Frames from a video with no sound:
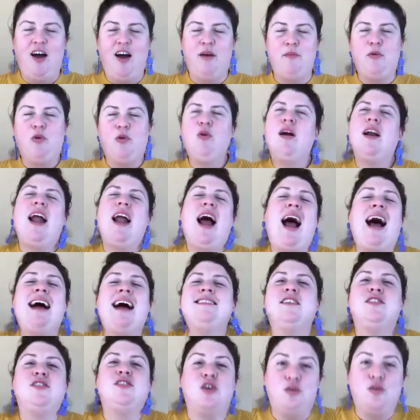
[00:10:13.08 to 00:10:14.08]
or it has
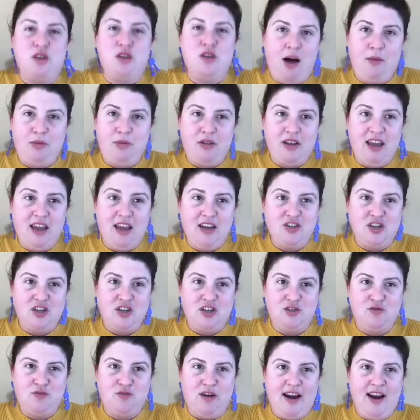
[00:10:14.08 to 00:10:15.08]
its own
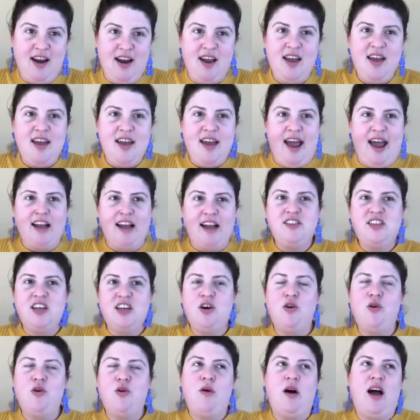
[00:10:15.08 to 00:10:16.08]
complications, right? And
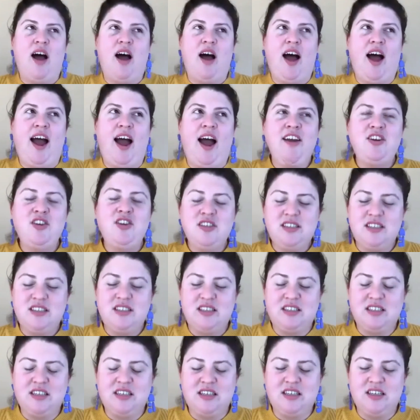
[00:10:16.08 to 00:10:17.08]
so I
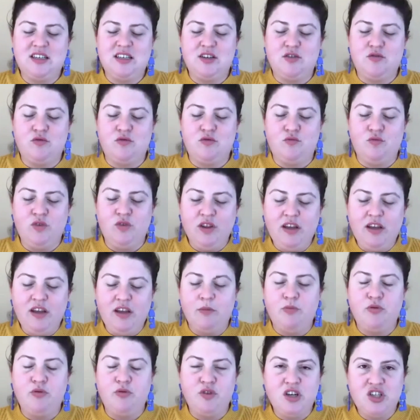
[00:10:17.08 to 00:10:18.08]
just really
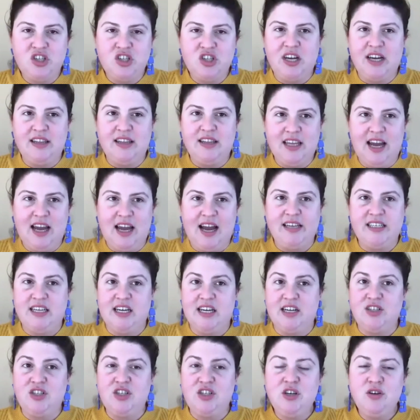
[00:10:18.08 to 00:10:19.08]
appreciate the
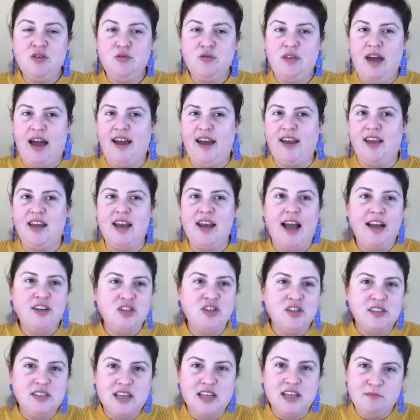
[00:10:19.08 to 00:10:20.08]
idea too that
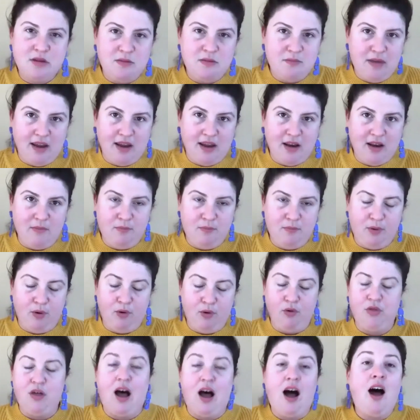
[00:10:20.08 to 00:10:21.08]
connections can be made
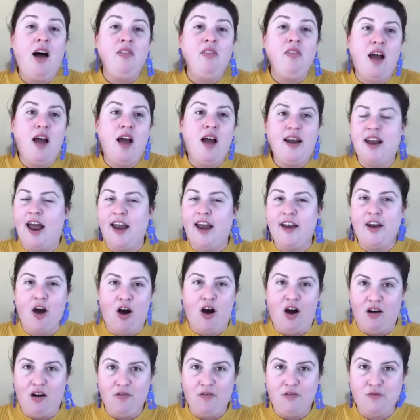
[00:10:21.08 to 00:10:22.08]
both online and
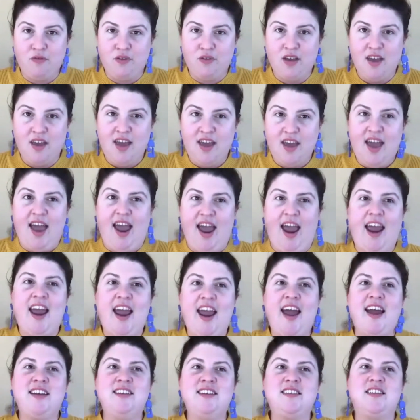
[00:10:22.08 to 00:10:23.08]
off.
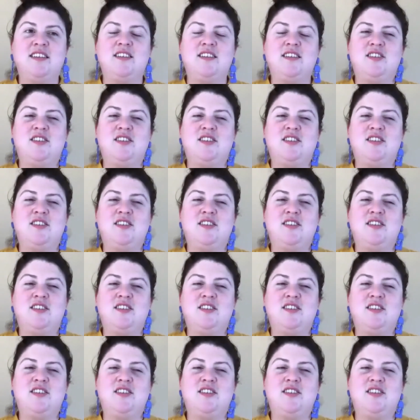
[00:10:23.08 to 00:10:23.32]
And